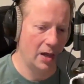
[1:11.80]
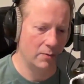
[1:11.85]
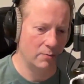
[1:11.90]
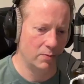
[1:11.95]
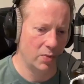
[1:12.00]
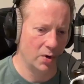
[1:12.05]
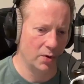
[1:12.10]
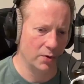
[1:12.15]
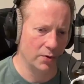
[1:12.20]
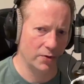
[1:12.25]

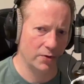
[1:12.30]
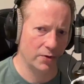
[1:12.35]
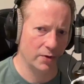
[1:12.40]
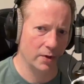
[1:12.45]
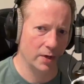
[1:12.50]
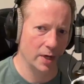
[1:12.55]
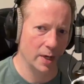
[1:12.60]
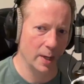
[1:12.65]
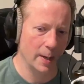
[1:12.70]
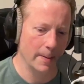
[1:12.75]
both
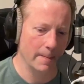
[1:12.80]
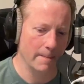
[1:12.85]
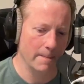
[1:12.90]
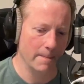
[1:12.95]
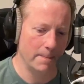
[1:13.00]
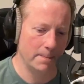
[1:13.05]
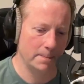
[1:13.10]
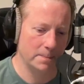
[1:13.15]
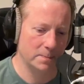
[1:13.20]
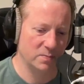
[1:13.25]

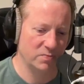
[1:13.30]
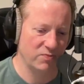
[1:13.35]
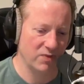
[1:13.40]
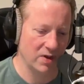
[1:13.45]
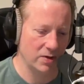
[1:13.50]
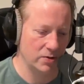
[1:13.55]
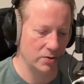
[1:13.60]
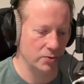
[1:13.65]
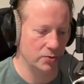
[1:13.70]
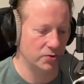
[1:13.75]

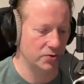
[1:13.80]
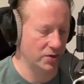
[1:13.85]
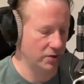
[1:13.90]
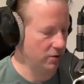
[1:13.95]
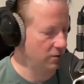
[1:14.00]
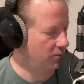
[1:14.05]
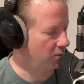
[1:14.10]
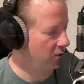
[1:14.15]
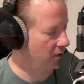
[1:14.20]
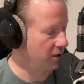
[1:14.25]
use 0
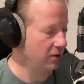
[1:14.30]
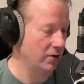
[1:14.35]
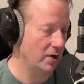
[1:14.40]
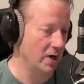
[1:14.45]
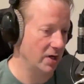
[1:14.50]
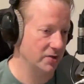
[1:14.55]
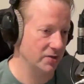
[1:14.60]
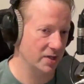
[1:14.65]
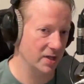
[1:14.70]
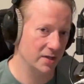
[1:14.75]
point
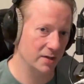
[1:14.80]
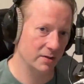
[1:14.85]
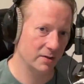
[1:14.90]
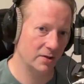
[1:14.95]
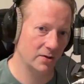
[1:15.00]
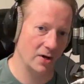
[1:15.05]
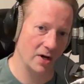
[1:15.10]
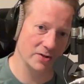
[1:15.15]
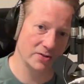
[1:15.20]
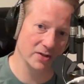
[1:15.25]

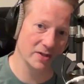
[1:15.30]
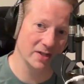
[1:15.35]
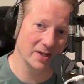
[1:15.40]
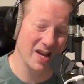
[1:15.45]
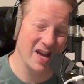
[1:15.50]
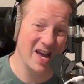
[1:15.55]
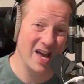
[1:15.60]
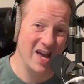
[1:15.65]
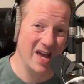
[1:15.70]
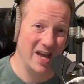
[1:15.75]
crossing
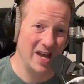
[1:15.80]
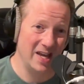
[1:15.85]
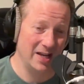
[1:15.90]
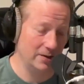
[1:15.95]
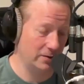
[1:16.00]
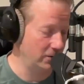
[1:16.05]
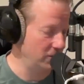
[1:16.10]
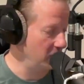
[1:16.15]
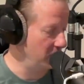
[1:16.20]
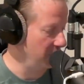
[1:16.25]
and
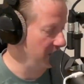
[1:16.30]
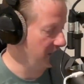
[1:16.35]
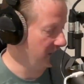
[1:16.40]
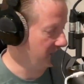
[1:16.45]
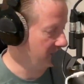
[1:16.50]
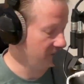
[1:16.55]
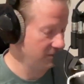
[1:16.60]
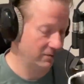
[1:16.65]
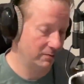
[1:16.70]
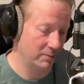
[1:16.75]
looping,
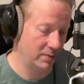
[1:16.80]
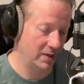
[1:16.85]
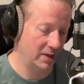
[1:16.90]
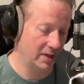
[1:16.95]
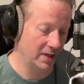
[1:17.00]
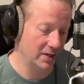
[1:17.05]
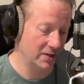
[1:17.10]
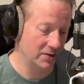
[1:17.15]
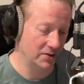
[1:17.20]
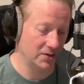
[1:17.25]

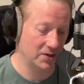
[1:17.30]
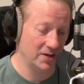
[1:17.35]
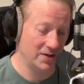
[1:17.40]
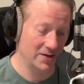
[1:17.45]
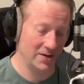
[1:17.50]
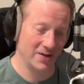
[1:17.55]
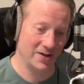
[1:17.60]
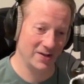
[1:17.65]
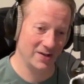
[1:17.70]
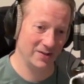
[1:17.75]
because
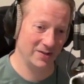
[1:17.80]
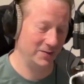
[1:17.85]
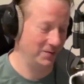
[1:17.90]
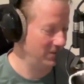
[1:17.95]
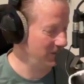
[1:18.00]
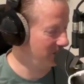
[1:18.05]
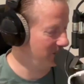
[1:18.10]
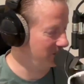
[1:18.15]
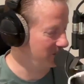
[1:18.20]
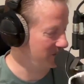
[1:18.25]

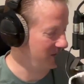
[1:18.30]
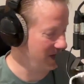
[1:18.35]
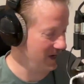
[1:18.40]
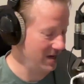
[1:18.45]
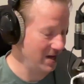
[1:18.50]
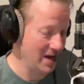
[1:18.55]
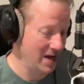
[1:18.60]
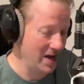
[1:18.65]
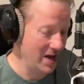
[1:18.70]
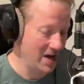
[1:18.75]
you'll see.
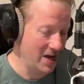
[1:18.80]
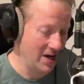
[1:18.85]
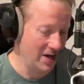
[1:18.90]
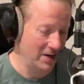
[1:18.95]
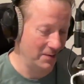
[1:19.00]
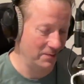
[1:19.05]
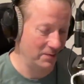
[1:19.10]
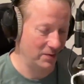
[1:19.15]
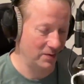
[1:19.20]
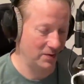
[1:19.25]

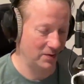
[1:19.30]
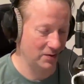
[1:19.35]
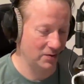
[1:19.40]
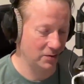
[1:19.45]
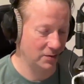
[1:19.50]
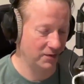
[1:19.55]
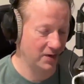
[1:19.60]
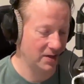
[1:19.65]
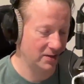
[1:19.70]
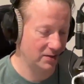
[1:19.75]
So
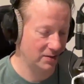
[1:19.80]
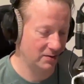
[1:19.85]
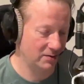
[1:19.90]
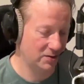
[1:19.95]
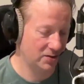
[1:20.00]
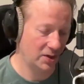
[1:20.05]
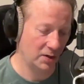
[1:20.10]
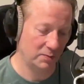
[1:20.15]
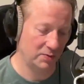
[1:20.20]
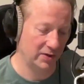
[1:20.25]
if I
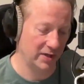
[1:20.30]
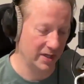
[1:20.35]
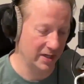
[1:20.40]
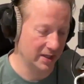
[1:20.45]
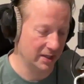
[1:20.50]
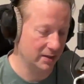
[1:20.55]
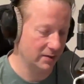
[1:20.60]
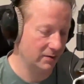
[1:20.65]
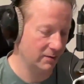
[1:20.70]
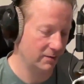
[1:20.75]
start playing
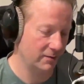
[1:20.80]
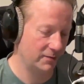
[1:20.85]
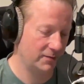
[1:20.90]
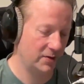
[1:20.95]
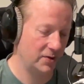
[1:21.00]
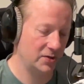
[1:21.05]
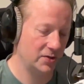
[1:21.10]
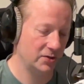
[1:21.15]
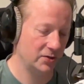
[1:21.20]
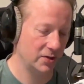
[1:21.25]
it,
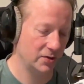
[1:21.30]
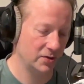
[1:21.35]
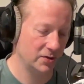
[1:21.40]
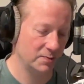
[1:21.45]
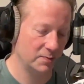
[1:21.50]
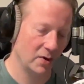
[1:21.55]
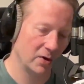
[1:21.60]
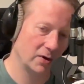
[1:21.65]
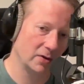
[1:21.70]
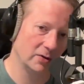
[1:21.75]
first you'll notice
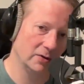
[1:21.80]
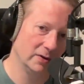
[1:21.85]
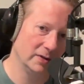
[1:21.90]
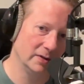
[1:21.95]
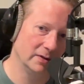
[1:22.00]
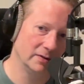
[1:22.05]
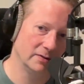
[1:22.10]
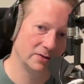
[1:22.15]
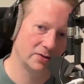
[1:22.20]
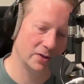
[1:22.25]
Mark
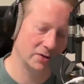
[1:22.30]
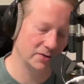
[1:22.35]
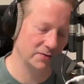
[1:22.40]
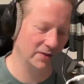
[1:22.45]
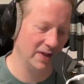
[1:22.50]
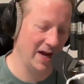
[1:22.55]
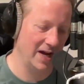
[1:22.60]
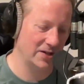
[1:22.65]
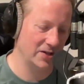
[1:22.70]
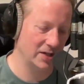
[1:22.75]
starts
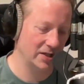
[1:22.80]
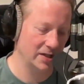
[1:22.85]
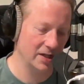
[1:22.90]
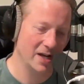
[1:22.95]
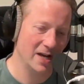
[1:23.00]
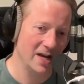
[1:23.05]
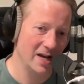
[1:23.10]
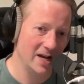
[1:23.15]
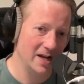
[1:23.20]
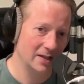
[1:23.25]
flashing.
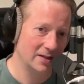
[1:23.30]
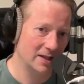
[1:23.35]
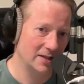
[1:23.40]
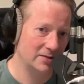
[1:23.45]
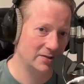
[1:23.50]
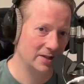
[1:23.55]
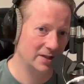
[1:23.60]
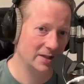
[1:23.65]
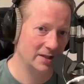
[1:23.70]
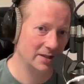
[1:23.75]
That's
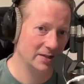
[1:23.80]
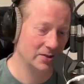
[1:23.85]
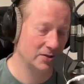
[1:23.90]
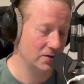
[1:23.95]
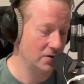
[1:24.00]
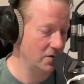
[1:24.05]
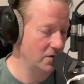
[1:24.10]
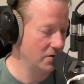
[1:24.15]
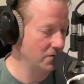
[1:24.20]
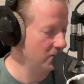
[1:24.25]
letting us
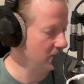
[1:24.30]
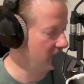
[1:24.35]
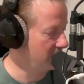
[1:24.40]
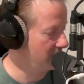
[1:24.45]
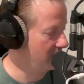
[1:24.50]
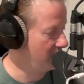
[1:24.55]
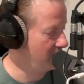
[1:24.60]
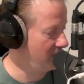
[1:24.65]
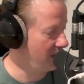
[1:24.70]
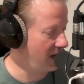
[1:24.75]
know
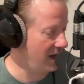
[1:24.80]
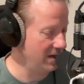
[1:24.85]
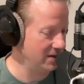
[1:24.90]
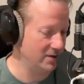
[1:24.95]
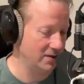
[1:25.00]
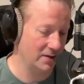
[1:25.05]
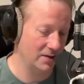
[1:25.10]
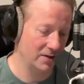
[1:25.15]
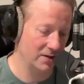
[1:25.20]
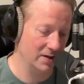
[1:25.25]

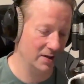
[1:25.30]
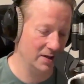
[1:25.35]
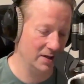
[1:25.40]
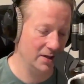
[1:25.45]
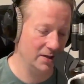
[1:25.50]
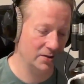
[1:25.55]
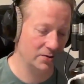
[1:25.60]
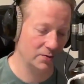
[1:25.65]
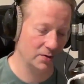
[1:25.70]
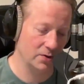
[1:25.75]
that it
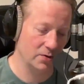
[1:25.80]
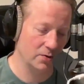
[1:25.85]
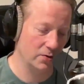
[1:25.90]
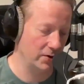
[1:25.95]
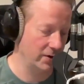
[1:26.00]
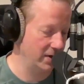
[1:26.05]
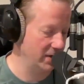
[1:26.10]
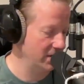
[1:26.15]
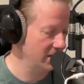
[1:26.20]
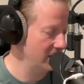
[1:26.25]
is
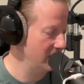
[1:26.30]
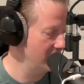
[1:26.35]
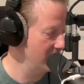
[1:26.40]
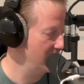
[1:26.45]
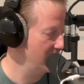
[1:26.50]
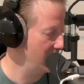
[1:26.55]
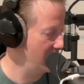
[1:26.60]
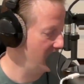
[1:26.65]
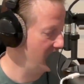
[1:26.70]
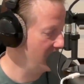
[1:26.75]
recording.
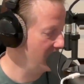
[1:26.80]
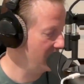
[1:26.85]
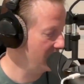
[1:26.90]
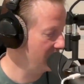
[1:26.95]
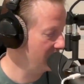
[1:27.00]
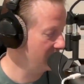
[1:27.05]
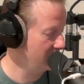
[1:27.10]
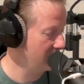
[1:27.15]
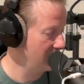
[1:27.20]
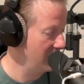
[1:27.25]

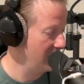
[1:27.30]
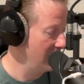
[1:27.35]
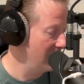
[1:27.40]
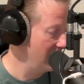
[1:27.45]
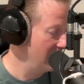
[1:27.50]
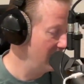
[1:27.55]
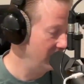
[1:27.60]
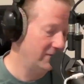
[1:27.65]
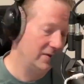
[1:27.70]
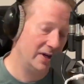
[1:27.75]
And
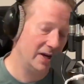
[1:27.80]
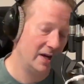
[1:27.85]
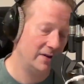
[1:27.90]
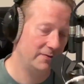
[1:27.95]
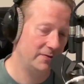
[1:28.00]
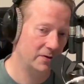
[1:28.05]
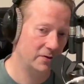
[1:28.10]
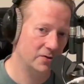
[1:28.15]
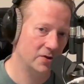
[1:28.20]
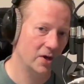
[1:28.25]
if you got
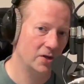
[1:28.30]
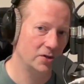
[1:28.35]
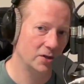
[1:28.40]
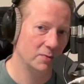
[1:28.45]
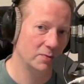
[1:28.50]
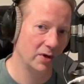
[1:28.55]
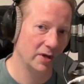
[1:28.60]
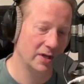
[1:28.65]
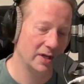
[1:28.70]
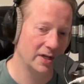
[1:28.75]
headphones on, you can
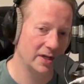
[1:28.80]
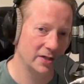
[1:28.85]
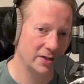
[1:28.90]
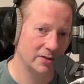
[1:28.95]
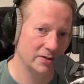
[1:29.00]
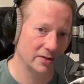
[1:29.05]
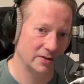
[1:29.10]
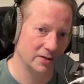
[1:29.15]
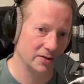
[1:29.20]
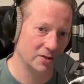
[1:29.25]
probably hear
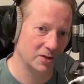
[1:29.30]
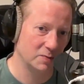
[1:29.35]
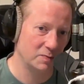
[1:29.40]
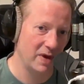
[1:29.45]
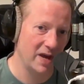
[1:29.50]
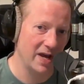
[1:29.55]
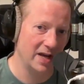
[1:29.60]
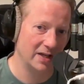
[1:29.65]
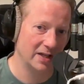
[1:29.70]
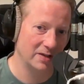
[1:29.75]
that this is
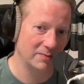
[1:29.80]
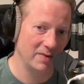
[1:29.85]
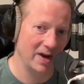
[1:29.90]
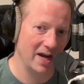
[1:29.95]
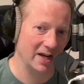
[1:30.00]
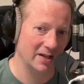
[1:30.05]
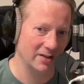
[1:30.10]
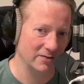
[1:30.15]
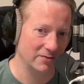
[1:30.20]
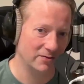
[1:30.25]
panning
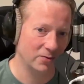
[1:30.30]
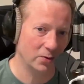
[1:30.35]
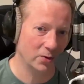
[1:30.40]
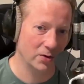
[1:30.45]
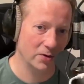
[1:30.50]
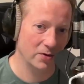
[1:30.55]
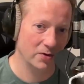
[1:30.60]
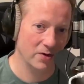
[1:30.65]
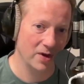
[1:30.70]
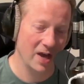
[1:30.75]
back and
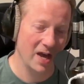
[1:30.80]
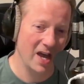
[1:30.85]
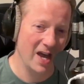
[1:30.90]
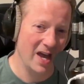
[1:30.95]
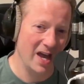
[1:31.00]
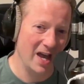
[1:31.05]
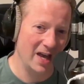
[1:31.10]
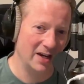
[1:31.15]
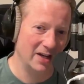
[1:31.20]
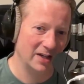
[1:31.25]
forth.
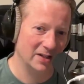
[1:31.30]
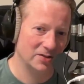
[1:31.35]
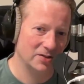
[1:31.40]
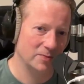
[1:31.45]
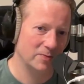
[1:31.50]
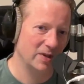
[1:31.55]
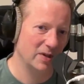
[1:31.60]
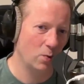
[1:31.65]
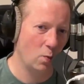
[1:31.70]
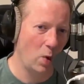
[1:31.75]
And I get some
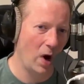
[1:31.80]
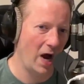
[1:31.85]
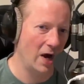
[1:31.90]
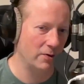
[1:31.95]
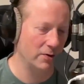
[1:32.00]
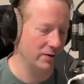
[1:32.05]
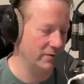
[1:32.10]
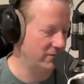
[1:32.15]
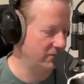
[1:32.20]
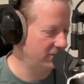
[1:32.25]
like wow
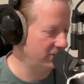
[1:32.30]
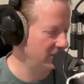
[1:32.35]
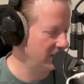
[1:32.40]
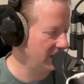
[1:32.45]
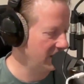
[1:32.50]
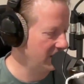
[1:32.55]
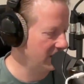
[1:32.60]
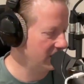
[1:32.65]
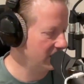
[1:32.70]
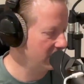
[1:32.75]
and
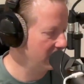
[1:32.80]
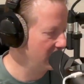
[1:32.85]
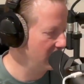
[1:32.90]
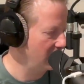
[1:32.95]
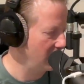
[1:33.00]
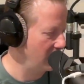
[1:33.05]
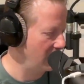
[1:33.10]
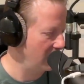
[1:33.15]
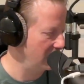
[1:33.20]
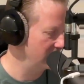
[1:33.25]
flutter
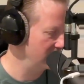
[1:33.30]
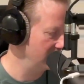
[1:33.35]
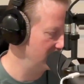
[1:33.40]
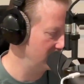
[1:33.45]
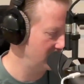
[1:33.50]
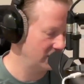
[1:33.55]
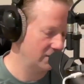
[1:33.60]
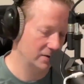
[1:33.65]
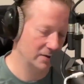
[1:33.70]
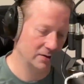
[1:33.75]
on
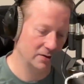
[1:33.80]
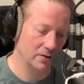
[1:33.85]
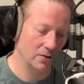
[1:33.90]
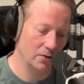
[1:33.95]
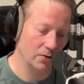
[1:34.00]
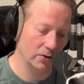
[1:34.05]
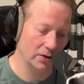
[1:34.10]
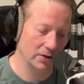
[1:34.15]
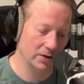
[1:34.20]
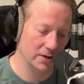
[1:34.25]
this
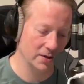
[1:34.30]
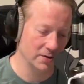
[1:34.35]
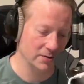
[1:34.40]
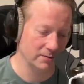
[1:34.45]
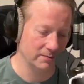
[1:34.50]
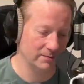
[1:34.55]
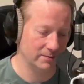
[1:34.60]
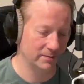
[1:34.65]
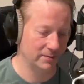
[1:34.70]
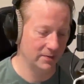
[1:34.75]
organ note.
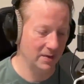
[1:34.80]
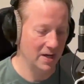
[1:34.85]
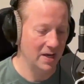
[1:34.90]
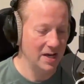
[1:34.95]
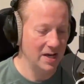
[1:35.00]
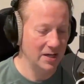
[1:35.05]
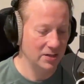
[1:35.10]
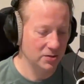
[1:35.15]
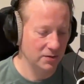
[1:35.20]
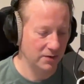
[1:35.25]

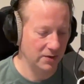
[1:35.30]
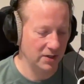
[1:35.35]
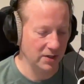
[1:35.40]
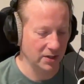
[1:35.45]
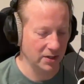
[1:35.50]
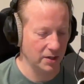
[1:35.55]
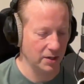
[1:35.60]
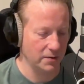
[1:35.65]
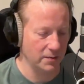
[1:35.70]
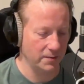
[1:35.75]
So if I let
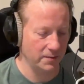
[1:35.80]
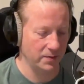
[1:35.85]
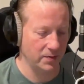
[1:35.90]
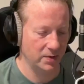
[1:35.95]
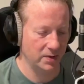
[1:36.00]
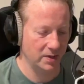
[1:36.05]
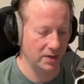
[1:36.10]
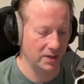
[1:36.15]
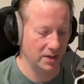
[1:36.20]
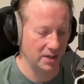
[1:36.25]
go
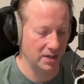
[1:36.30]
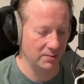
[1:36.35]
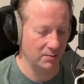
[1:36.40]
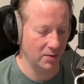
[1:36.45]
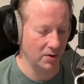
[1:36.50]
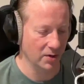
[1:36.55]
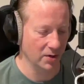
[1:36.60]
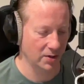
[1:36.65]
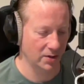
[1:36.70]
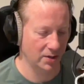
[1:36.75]
and hit
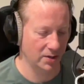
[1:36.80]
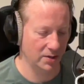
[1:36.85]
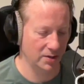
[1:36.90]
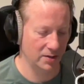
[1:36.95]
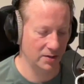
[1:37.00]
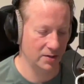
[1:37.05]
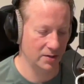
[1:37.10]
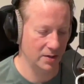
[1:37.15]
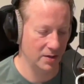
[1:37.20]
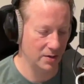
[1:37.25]
Mark,
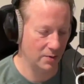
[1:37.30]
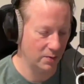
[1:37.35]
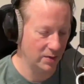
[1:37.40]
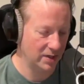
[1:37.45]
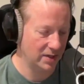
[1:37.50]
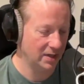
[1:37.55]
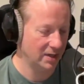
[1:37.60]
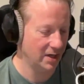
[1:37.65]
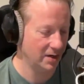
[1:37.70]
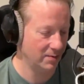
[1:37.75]
we
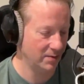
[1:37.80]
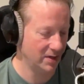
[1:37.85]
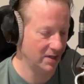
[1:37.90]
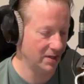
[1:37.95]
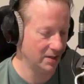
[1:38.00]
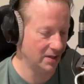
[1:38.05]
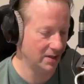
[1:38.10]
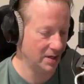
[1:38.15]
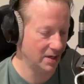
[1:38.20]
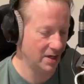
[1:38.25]
can come
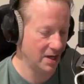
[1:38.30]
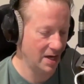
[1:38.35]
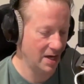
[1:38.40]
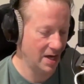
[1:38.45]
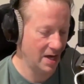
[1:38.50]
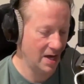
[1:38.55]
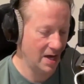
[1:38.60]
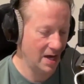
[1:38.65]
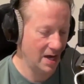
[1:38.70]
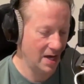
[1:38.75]
in.
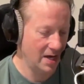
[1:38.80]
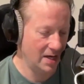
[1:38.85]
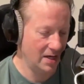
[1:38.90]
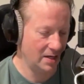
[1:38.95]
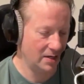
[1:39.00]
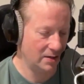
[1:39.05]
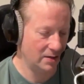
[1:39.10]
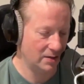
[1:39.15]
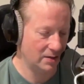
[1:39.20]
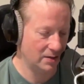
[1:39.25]

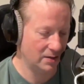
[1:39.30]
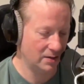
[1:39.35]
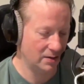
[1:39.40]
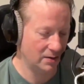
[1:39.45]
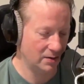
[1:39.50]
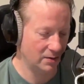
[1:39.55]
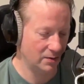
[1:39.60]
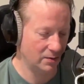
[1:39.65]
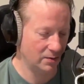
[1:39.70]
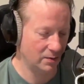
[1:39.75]
And
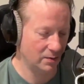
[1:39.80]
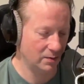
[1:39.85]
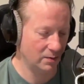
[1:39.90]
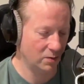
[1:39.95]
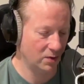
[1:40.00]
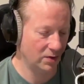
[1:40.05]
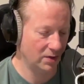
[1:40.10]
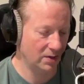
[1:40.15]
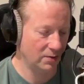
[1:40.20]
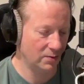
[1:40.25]

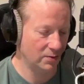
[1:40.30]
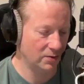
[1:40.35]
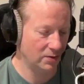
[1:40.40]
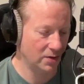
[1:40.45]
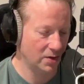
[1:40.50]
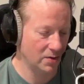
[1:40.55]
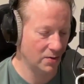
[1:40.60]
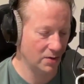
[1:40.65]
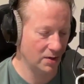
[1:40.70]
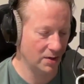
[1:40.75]
one thing we'll
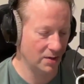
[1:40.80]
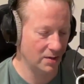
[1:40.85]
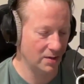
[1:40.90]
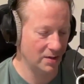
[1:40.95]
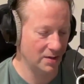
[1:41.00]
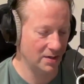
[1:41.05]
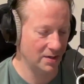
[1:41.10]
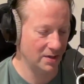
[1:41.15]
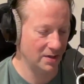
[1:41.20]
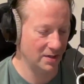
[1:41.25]
note
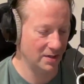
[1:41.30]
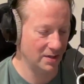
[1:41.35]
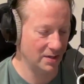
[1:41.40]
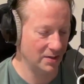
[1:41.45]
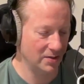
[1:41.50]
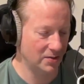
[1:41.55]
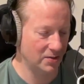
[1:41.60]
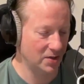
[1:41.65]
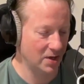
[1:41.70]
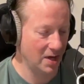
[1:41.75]

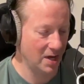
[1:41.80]
is